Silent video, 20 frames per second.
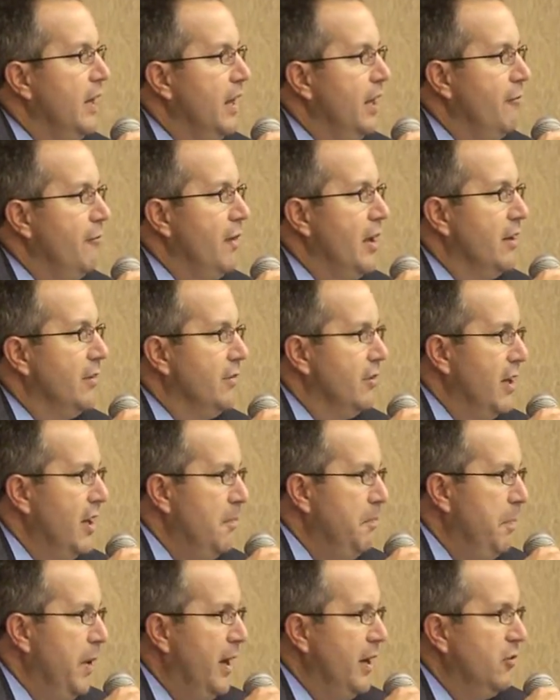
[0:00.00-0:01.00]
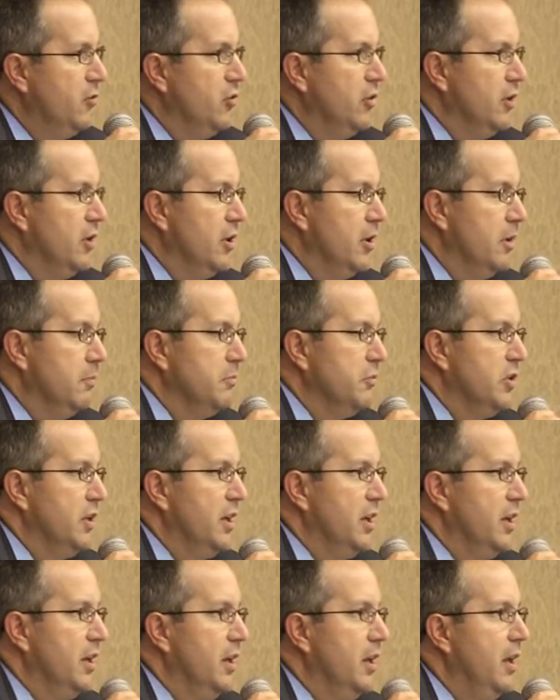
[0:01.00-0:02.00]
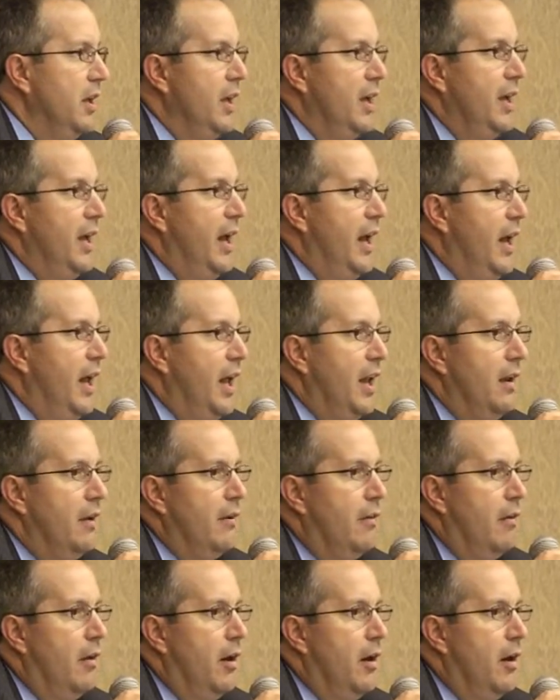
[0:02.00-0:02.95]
If that same patient comes in and